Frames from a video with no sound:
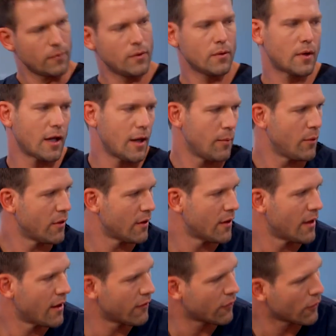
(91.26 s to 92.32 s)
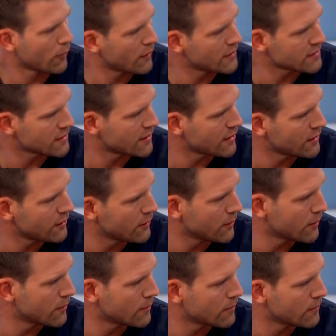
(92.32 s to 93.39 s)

You came here today for a reason, didn't you?